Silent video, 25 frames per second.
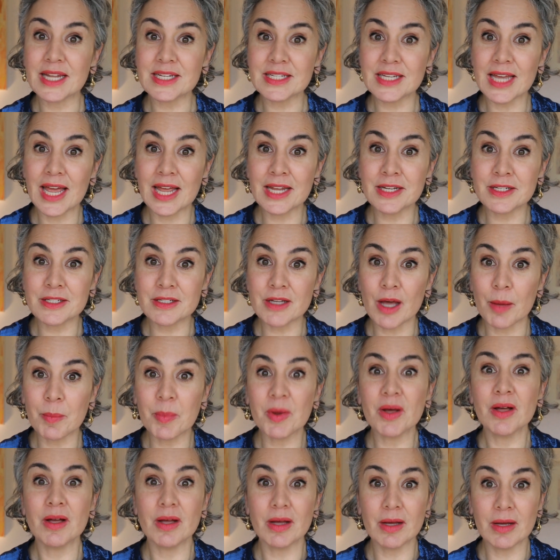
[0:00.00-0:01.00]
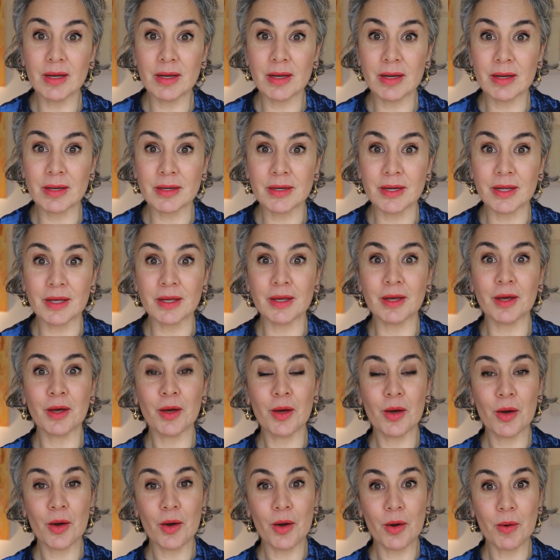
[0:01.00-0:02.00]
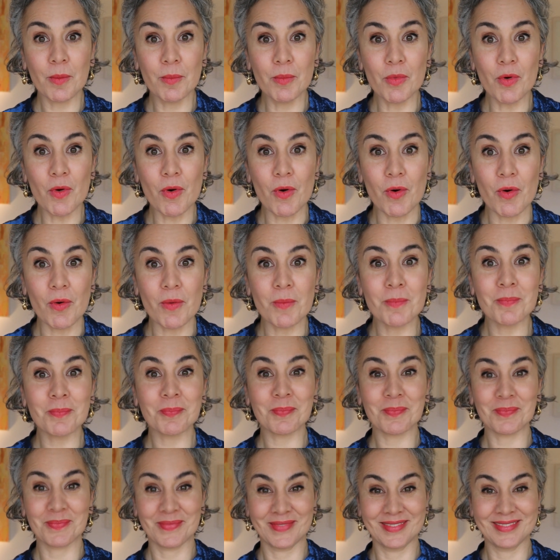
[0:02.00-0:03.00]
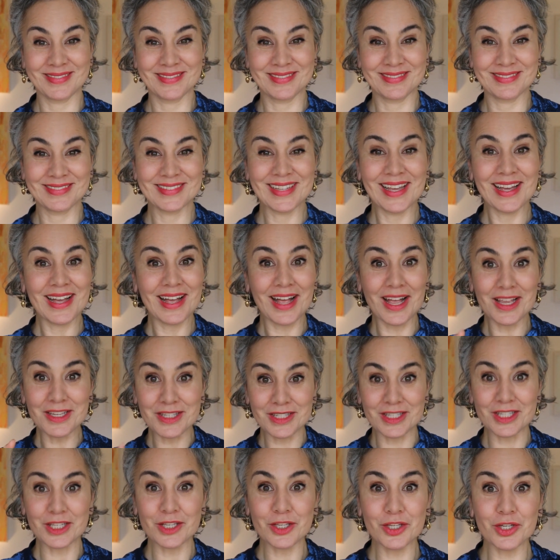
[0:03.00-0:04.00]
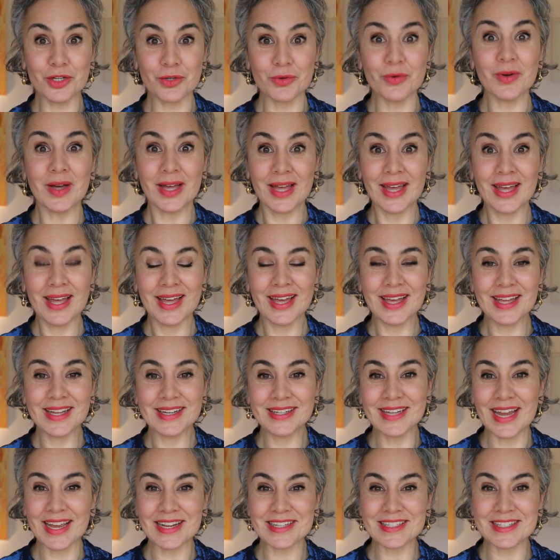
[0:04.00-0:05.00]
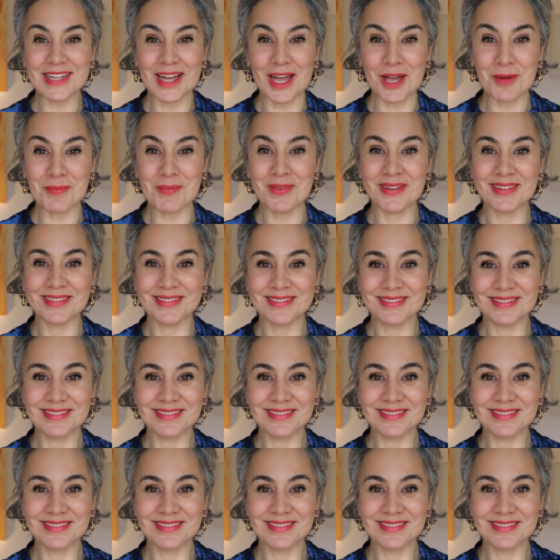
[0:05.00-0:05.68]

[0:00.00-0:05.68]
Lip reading: and end up earning more. I'll see you next time.